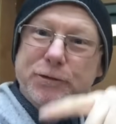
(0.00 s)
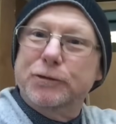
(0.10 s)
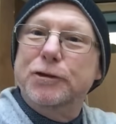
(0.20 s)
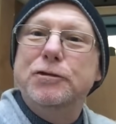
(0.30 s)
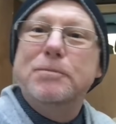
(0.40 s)

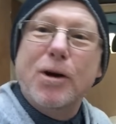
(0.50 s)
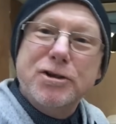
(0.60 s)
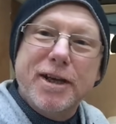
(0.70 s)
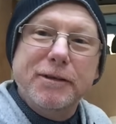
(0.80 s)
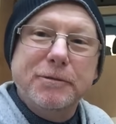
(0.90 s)
you're new to
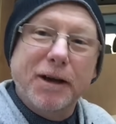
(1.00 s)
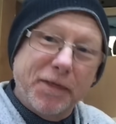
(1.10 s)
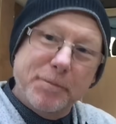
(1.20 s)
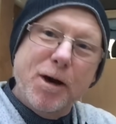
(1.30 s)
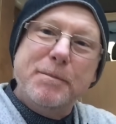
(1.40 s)
my channel,
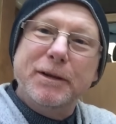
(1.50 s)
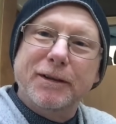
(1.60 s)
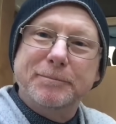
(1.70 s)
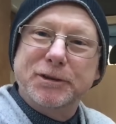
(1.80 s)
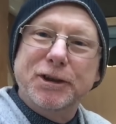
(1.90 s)
at the moment
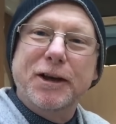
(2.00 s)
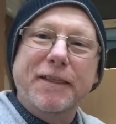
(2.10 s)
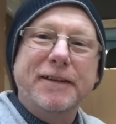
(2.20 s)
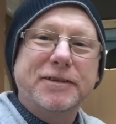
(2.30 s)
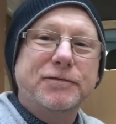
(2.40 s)
I'm
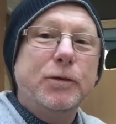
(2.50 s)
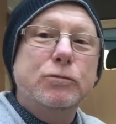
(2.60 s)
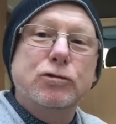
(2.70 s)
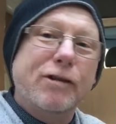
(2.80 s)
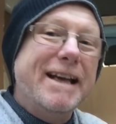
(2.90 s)
turning this
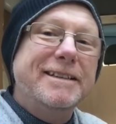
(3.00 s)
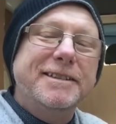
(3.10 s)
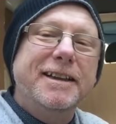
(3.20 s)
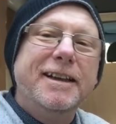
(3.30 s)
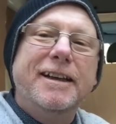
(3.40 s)
full
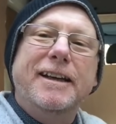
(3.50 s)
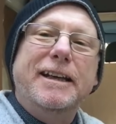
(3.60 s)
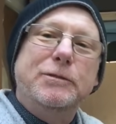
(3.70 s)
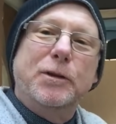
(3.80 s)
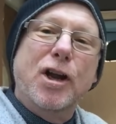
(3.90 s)
transit
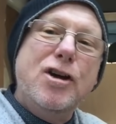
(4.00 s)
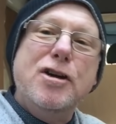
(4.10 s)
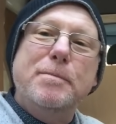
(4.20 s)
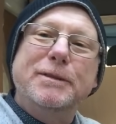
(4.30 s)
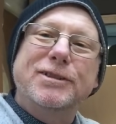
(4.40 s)
into an
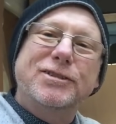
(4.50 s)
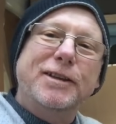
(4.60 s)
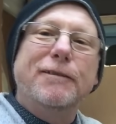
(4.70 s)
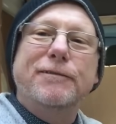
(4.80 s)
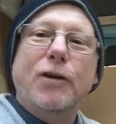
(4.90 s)
urban
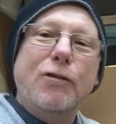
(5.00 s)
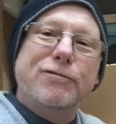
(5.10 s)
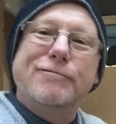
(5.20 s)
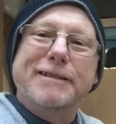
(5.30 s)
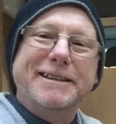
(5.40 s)
stealth
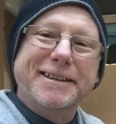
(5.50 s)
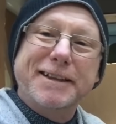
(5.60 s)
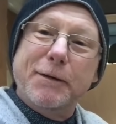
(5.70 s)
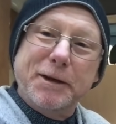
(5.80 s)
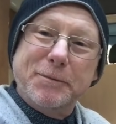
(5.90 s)
off-grid,
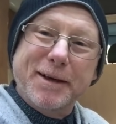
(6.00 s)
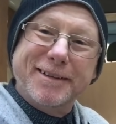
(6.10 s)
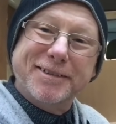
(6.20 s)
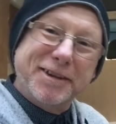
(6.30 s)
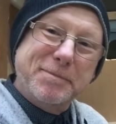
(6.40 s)
go
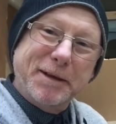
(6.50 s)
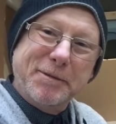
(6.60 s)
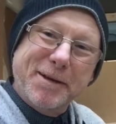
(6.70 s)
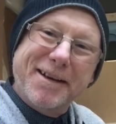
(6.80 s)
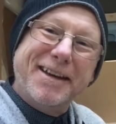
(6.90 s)
anywhere, sleep
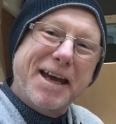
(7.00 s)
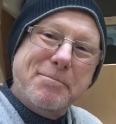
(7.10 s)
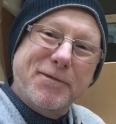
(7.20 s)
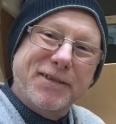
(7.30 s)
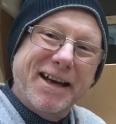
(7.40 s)
anywhere
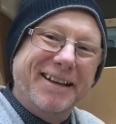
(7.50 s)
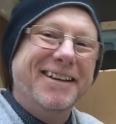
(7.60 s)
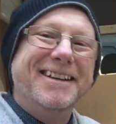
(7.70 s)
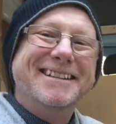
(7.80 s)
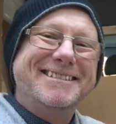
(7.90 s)
camper van,
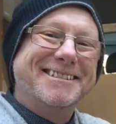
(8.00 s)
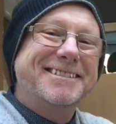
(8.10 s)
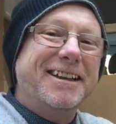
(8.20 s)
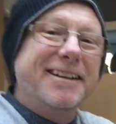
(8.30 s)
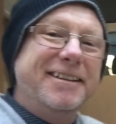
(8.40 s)
and
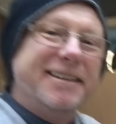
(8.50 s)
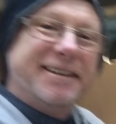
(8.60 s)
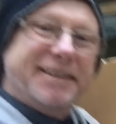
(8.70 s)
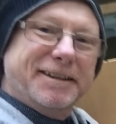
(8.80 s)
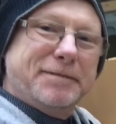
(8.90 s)
today
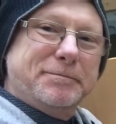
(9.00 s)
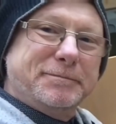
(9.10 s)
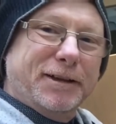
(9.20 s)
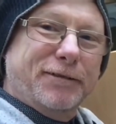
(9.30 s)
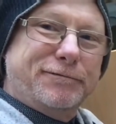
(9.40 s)

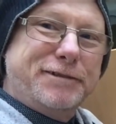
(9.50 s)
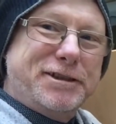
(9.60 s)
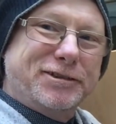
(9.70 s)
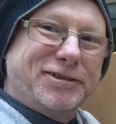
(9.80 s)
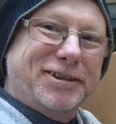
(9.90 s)
a
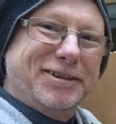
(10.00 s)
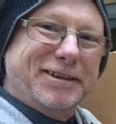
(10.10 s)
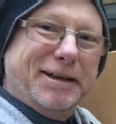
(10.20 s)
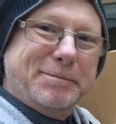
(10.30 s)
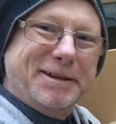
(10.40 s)
fridge has
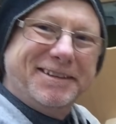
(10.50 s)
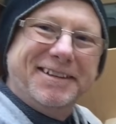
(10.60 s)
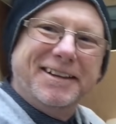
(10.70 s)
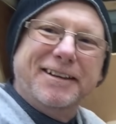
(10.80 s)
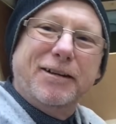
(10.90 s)
turned up.
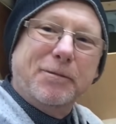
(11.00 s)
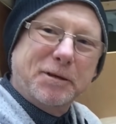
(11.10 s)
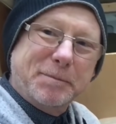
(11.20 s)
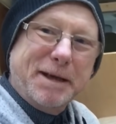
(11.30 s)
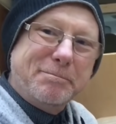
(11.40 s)
I'm
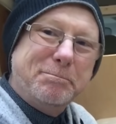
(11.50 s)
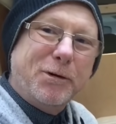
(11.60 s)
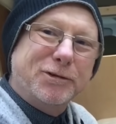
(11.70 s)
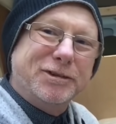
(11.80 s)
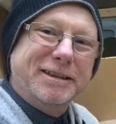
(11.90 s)
going to be
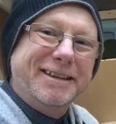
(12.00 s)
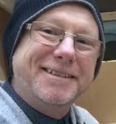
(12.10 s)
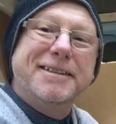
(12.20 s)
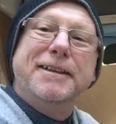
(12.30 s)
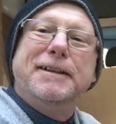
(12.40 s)
unboxing this